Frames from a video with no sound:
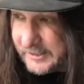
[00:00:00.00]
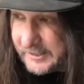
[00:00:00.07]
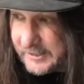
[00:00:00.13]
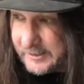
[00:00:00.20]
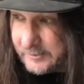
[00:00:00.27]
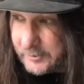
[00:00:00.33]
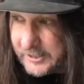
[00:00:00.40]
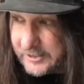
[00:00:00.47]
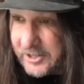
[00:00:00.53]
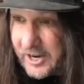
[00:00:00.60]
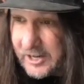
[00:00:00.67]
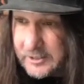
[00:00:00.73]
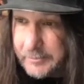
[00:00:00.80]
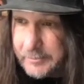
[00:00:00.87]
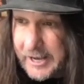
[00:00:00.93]
And we had
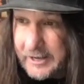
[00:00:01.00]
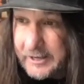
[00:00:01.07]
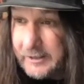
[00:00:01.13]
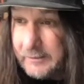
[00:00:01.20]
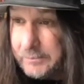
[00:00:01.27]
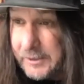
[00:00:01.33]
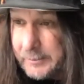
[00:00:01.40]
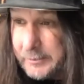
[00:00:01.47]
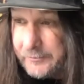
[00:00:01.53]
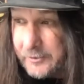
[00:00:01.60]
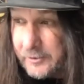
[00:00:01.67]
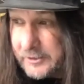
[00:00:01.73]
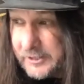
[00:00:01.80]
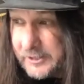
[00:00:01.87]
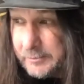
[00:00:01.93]
talked about it probably
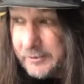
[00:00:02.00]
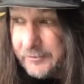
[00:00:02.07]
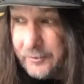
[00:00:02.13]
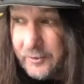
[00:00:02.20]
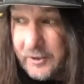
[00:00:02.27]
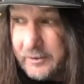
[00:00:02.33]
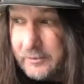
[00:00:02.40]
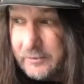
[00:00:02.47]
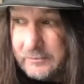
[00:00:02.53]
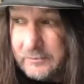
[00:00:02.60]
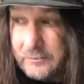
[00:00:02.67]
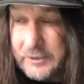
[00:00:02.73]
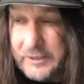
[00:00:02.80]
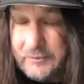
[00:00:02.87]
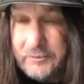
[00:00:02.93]
for a year before
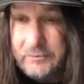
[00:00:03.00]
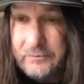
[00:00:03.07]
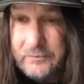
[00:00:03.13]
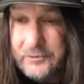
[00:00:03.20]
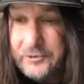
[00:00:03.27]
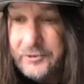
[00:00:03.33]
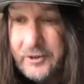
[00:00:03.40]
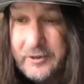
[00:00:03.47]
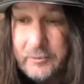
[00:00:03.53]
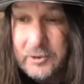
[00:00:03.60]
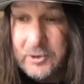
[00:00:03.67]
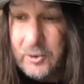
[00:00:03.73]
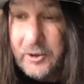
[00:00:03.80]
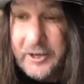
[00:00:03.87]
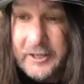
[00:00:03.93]
we even started
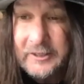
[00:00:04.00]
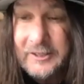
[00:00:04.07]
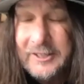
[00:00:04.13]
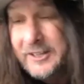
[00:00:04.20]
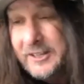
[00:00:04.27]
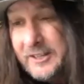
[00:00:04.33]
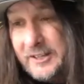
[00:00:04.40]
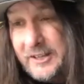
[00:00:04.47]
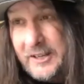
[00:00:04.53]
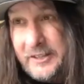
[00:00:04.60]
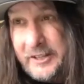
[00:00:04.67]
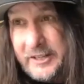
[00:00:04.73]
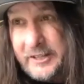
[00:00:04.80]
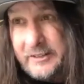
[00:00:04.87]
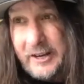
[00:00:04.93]
recording. And
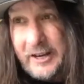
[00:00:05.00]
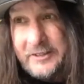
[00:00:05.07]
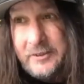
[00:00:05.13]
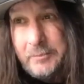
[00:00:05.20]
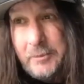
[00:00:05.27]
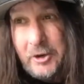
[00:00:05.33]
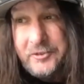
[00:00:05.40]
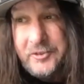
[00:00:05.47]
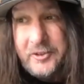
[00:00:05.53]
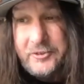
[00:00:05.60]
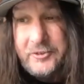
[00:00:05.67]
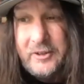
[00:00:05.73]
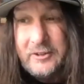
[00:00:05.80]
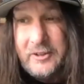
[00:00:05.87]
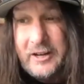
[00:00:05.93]
then I did a
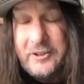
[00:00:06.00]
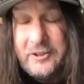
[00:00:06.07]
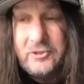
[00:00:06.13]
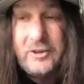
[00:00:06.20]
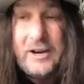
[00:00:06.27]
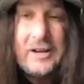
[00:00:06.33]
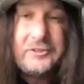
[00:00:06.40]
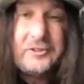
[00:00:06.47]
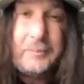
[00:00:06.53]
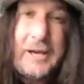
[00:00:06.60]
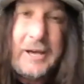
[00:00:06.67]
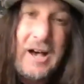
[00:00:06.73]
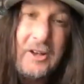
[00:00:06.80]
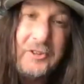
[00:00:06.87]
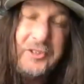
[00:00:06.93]
lot of the tracks at my
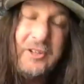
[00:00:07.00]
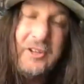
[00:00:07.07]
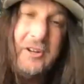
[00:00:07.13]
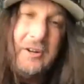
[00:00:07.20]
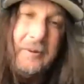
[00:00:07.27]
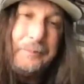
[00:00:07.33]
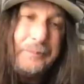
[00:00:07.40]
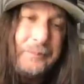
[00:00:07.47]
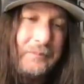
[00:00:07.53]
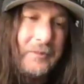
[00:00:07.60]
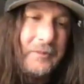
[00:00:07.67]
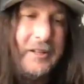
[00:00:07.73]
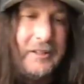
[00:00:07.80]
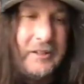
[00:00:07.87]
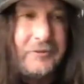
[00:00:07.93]
house here,
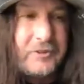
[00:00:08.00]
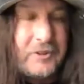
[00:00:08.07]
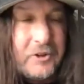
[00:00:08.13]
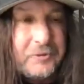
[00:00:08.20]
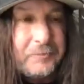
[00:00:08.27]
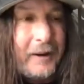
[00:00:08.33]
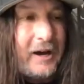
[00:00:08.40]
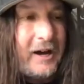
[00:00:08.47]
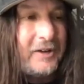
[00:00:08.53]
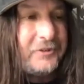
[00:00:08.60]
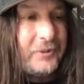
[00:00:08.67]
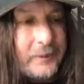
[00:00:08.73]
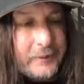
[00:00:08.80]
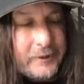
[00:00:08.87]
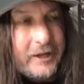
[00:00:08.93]
and he lives close by,
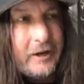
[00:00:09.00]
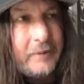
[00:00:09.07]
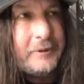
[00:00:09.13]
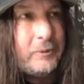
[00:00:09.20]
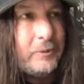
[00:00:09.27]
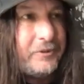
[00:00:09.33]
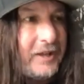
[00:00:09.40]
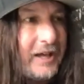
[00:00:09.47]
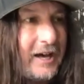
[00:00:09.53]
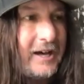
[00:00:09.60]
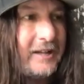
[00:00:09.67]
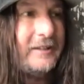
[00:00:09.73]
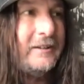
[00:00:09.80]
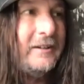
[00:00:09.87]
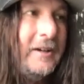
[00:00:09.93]
so he would help me with that.
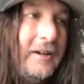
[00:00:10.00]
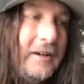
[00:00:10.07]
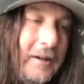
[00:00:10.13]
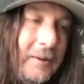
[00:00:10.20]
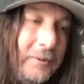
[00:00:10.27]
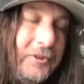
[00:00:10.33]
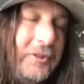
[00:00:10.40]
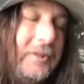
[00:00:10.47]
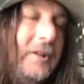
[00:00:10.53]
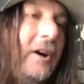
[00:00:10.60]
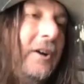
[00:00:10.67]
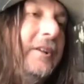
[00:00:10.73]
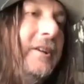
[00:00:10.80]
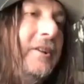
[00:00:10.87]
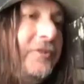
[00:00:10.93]
And then took it
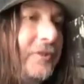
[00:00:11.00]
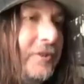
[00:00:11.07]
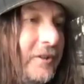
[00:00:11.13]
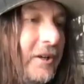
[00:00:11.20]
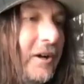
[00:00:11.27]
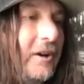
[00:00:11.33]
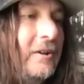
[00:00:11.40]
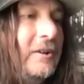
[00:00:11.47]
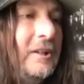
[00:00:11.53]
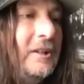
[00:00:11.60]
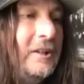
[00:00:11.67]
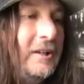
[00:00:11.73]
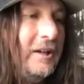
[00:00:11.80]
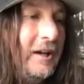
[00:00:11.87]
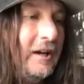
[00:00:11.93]
all to his studio.
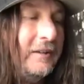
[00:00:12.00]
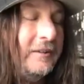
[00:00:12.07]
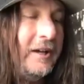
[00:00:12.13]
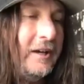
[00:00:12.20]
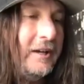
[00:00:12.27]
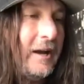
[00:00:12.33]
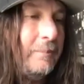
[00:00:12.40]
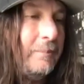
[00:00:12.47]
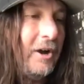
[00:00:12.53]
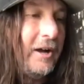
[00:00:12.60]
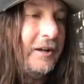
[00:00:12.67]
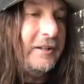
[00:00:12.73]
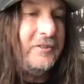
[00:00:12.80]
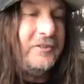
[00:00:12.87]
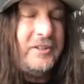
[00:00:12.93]
And then I
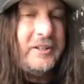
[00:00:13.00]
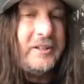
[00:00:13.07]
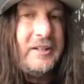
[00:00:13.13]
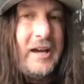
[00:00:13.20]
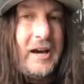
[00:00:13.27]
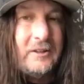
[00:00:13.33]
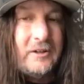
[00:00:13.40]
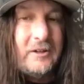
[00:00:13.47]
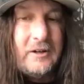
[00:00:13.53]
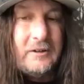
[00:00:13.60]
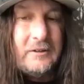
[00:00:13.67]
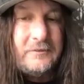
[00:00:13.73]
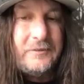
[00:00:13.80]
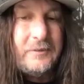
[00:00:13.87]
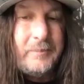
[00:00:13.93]
brought in Tig
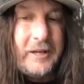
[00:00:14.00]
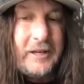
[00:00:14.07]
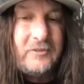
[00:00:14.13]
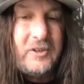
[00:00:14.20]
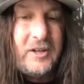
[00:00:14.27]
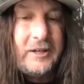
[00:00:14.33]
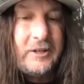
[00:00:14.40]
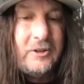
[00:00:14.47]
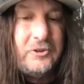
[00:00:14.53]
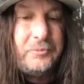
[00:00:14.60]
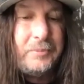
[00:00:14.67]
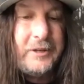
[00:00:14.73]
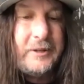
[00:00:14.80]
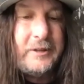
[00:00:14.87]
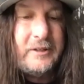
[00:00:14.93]
Kettler from Bang Tango, who's
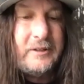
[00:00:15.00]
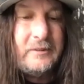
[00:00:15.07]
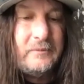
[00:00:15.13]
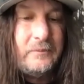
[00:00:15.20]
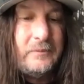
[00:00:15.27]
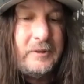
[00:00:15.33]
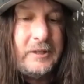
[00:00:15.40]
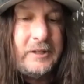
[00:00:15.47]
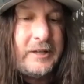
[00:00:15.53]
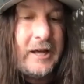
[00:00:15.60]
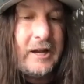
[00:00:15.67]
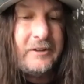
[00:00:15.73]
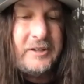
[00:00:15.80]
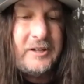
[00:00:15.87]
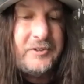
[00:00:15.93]
played in and
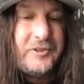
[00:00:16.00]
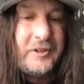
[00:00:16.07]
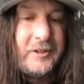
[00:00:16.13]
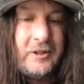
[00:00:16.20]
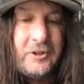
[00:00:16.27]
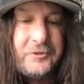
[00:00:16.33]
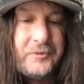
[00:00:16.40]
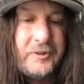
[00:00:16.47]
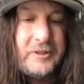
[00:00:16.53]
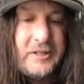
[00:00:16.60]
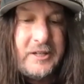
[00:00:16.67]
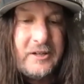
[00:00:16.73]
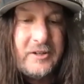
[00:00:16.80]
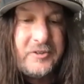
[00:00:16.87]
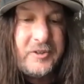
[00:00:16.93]
out of the Unsung Heroes for
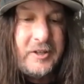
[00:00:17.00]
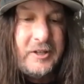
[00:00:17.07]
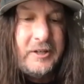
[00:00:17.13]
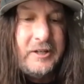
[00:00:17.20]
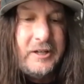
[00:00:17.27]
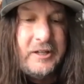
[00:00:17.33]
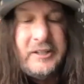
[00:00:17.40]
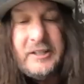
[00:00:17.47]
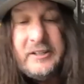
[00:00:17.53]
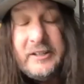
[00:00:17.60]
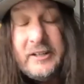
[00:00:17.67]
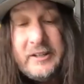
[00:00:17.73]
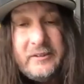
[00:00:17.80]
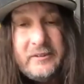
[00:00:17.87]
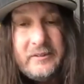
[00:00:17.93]
years. And he
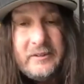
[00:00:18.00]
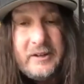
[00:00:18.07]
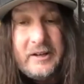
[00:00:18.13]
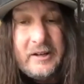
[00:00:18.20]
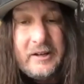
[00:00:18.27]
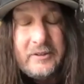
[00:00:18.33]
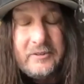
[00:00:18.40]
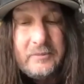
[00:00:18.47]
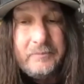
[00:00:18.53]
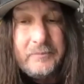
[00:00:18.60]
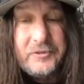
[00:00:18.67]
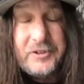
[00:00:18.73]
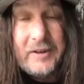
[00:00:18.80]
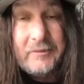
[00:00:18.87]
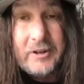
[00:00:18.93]
did 7
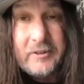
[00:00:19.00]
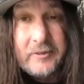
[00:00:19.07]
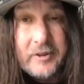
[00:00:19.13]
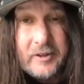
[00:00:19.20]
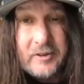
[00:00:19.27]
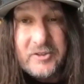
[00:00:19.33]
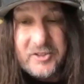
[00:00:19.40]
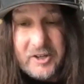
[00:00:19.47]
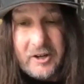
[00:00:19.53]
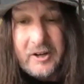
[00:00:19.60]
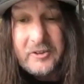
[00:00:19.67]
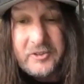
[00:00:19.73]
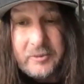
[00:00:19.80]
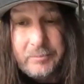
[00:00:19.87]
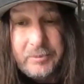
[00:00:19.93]
of the
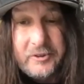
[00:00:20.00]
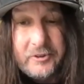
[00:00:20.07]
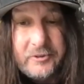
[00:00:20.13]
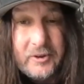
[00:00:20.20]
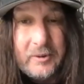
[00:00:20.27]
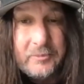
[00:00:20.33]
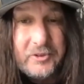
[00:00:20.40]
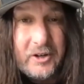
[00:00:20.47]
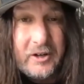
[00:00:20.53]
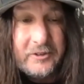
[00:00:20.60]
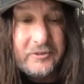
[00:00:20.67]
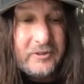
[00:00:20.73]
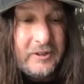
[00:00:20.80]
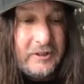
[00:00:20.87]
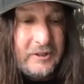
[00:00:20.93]
songs he played the drums
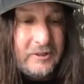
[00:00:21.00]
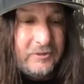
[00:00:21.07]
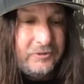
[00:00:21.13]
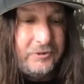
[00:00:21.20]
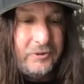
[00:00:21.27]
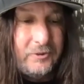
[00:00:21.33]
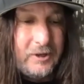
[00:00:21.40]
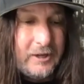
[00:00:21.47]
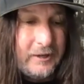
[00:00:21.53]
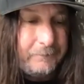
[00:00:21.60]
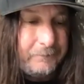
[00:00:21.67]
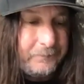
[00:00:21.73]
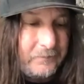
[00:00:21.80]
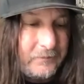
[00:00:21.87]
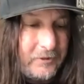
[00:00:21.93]
on to
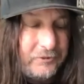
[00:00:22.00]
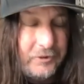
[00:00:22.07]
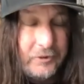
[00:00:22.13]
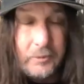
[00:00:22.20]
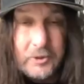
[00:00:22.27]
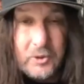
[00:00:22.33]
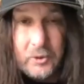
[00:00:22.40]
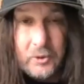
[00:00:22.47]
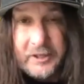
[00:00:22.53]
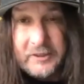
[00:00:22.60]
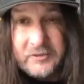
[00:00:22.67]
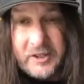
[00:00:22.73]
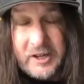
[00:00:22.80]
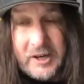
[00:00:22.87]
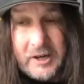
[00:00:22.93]
the
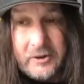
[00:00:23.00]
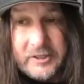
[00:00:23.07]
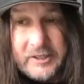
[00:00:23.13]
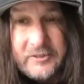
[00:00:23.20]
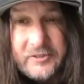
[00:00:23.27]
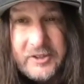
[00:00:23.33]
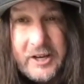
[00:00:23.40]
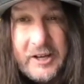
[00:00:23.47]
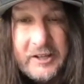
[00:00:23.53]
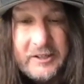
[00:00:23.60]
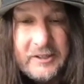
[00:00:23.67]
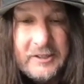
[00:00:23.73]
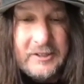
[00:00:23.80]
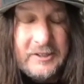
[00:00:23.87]
recordings that I already had done.